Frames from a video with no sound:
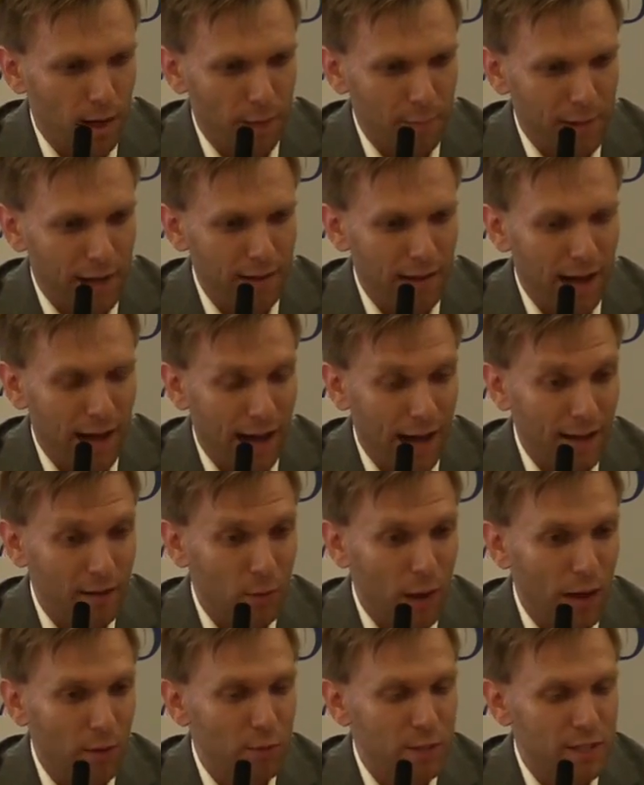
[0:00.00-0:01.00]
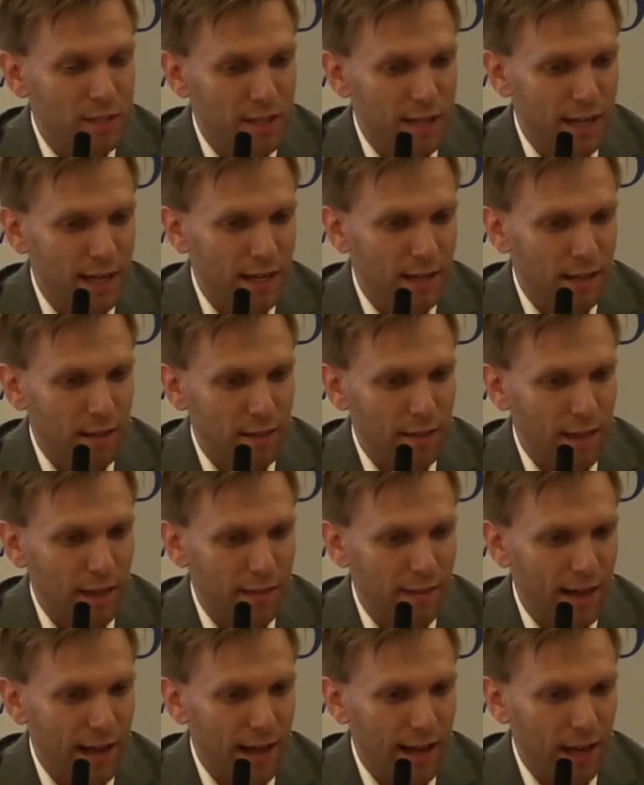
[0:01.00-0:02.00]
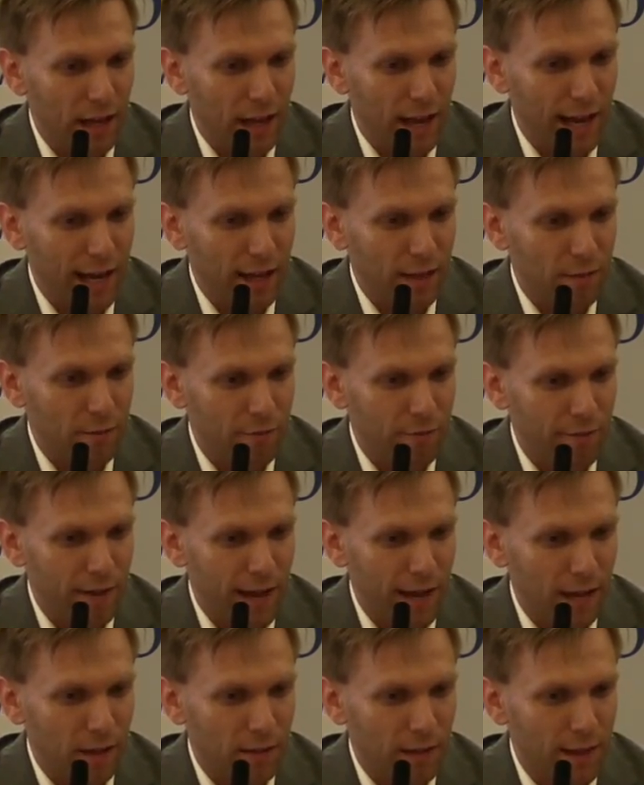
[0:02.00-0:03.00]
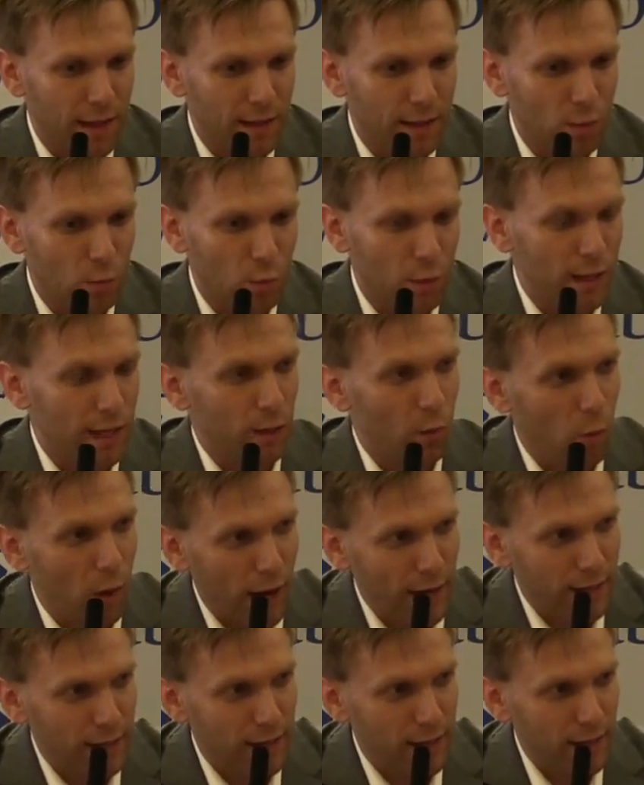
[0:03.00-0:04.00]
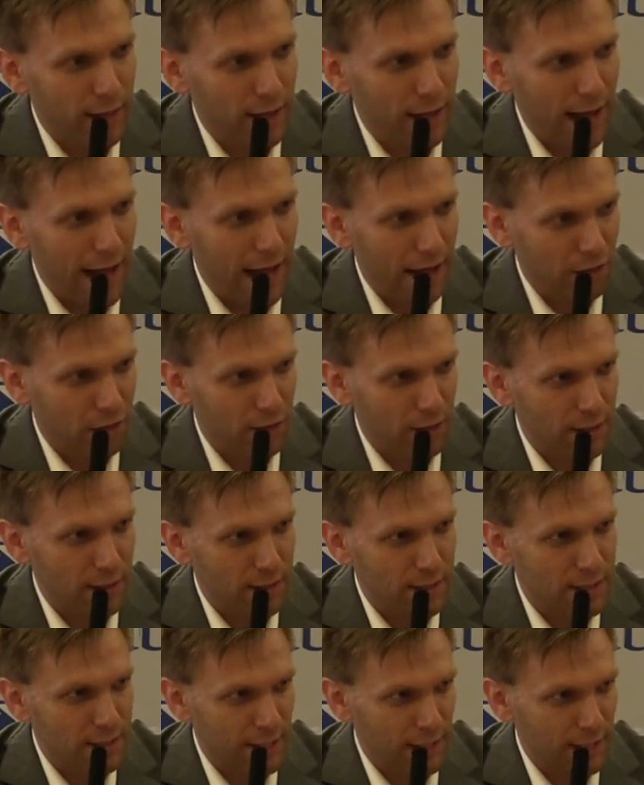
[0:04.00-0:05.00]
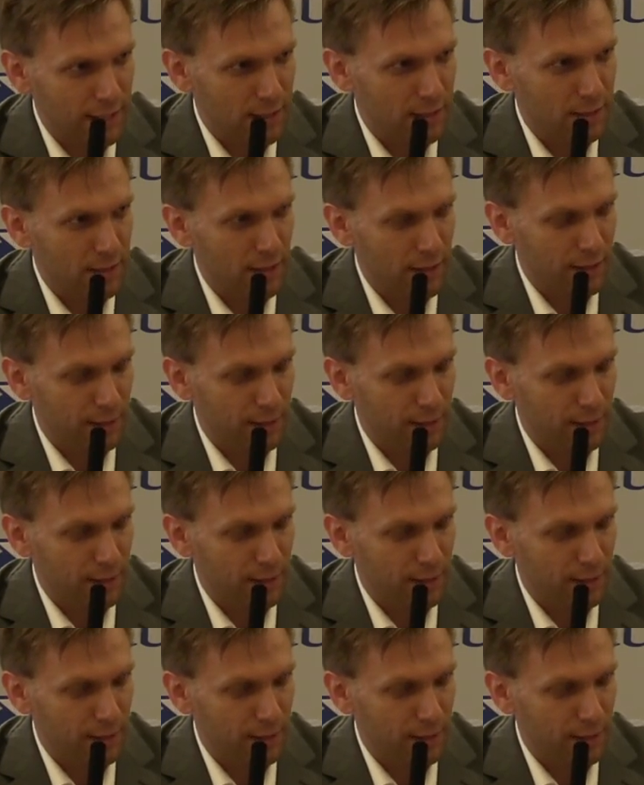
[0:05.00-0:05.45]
I mean, I would say that I like the fact that when a white athlete makes